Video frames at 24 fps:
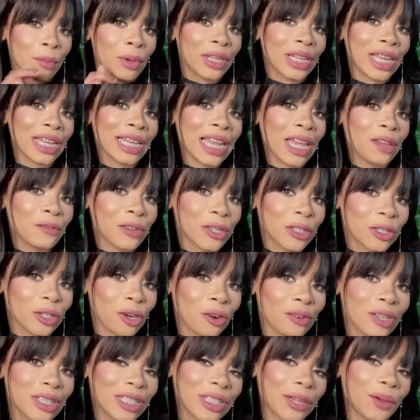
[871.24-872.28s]
that life
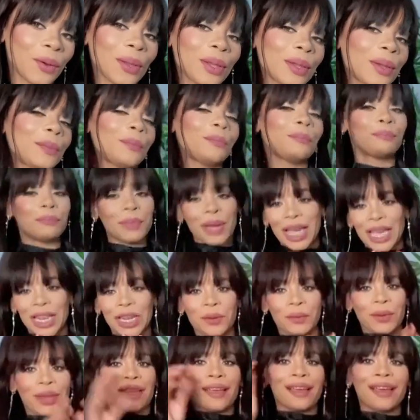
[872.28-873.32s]
insurance, y'all. But
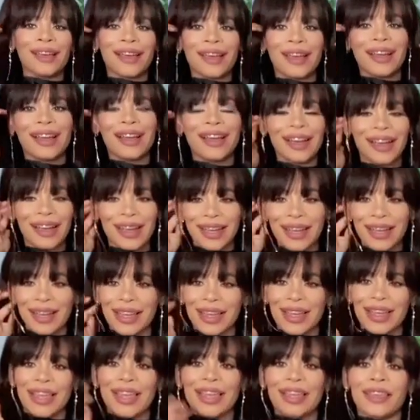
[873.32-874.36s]
anyway,
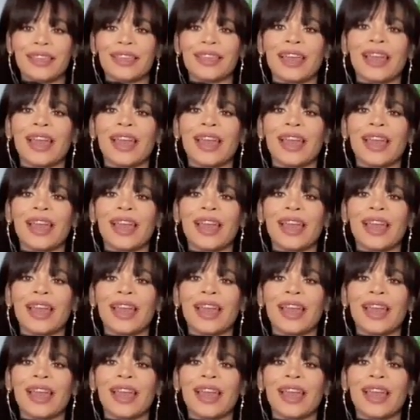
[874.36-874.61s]
yeah,